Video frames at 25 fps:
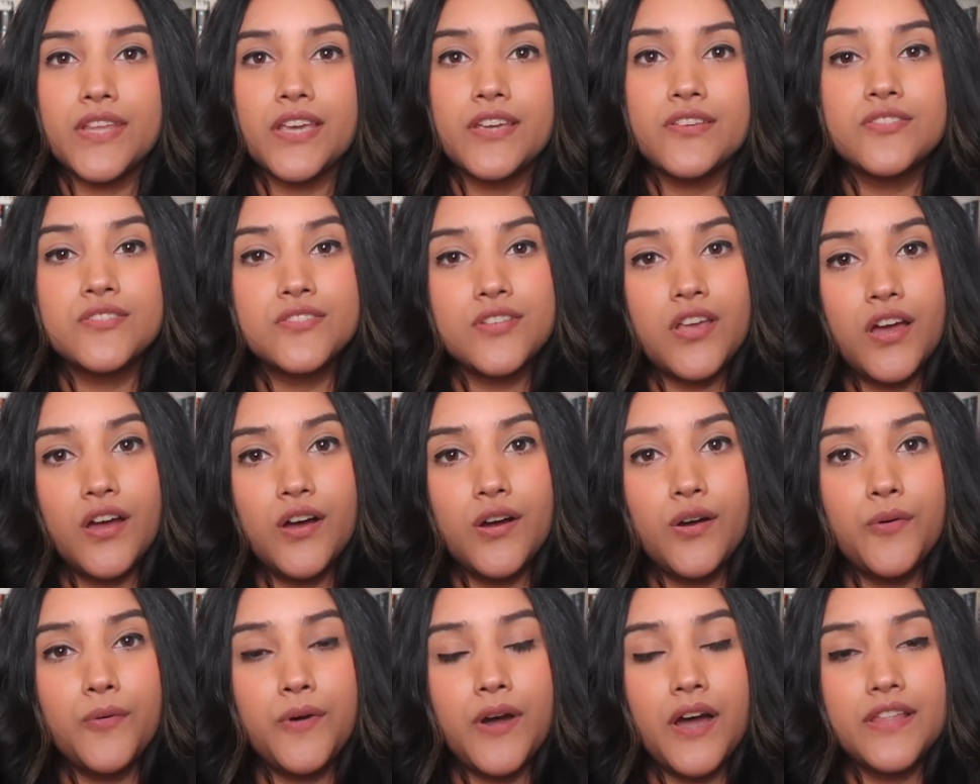
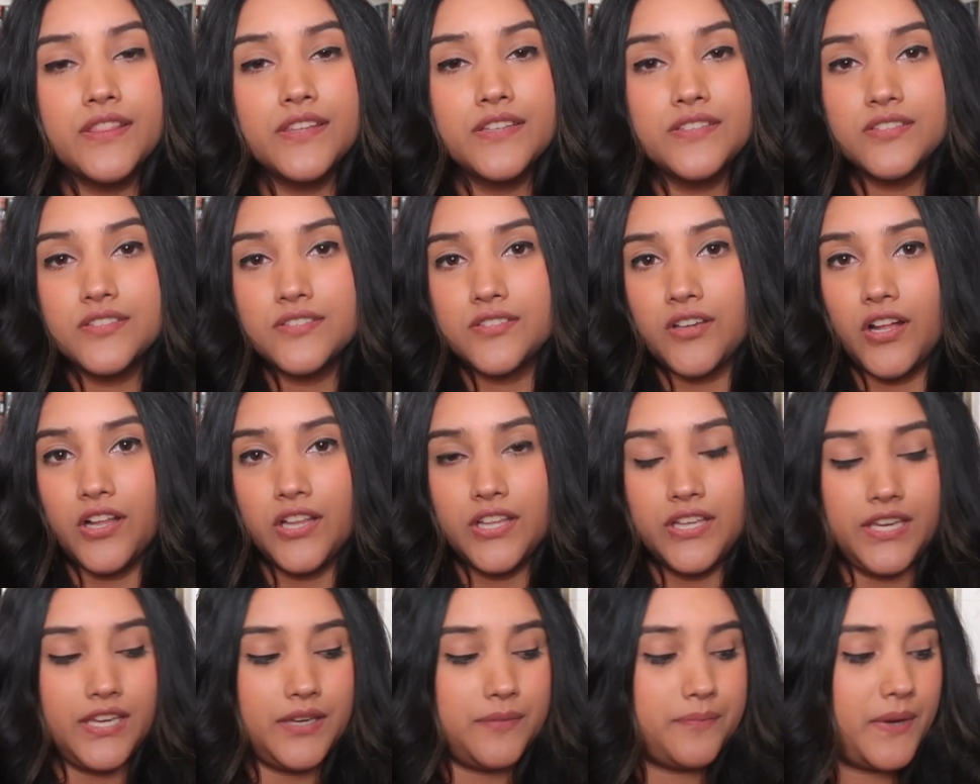So this is
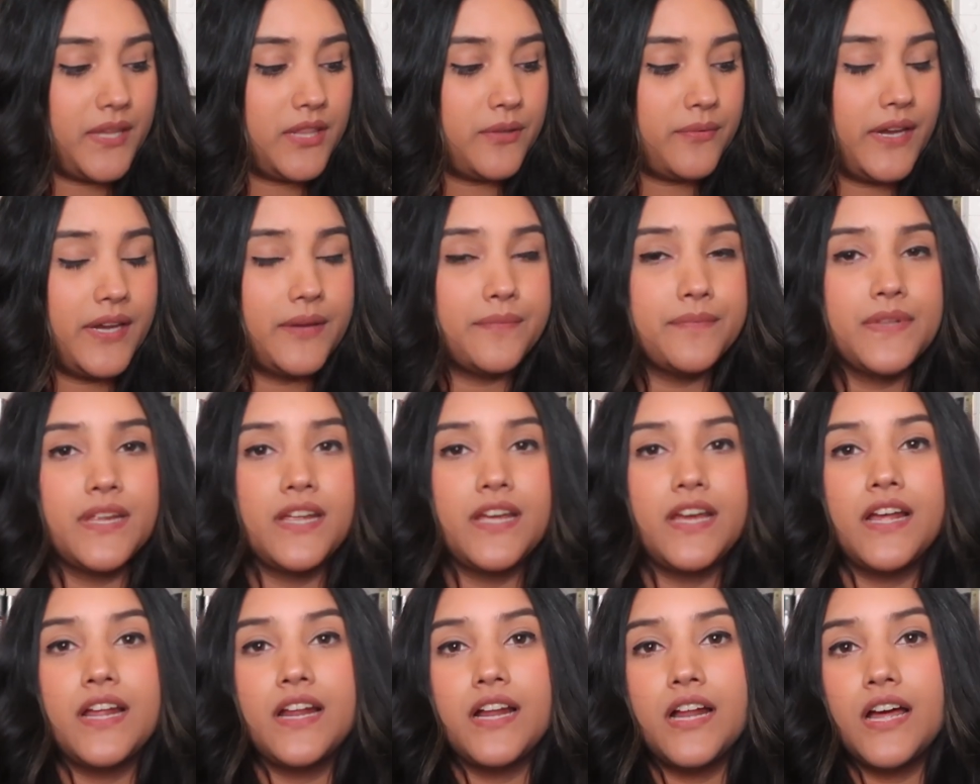Ollie, by the way.
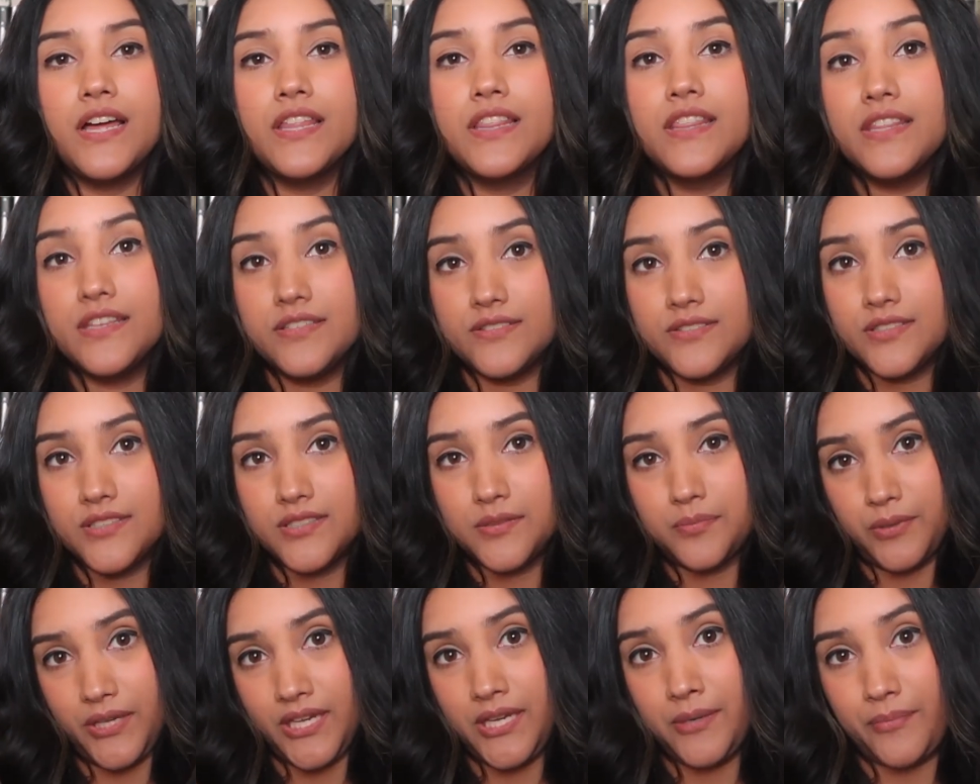This is
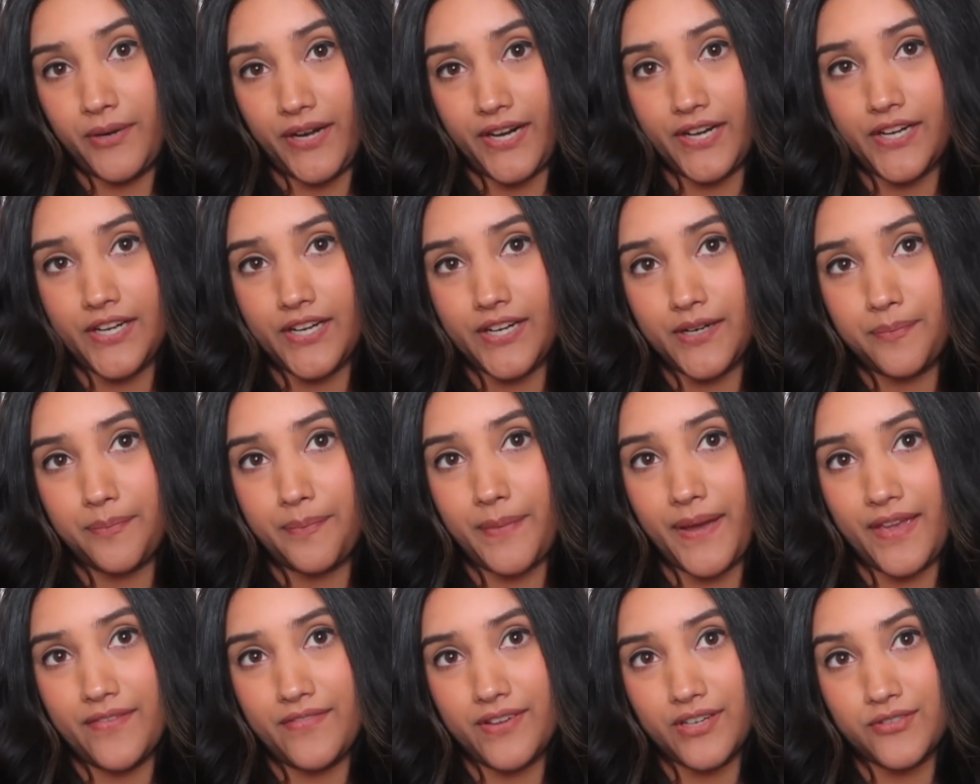Blade Breaker
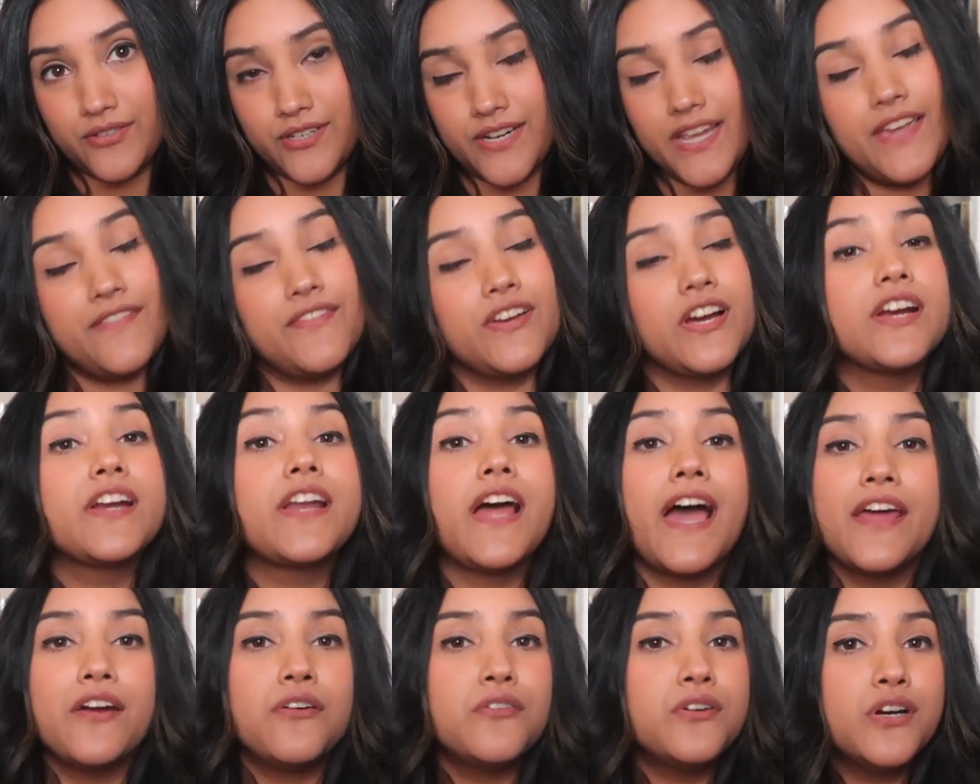by Victoria Aveyard.
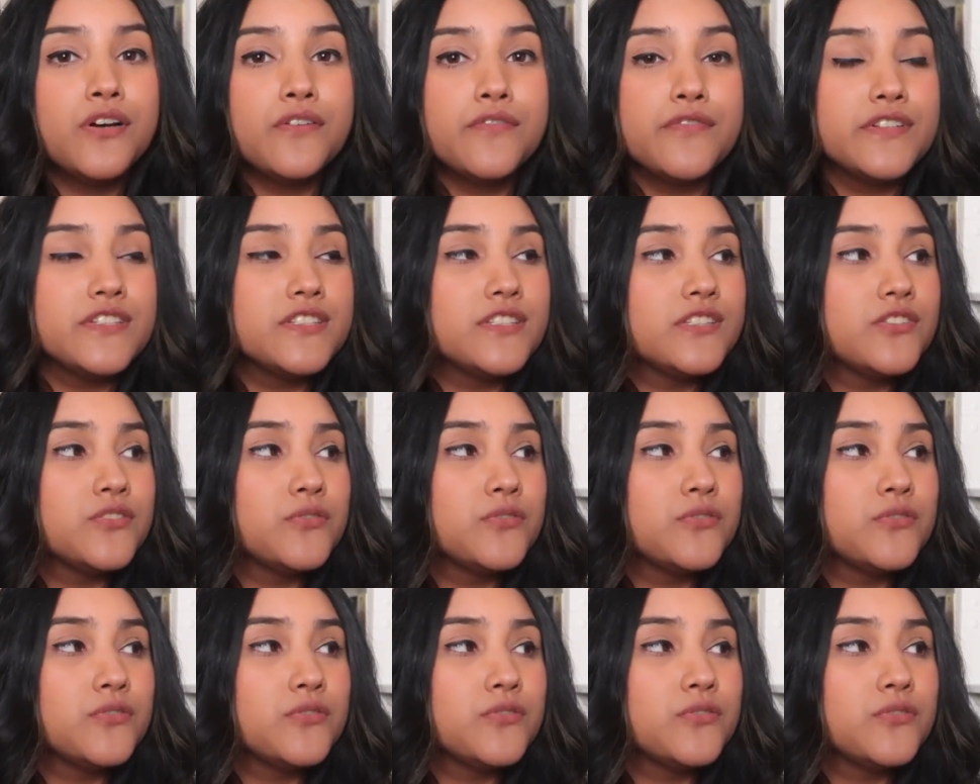I don't know if it's a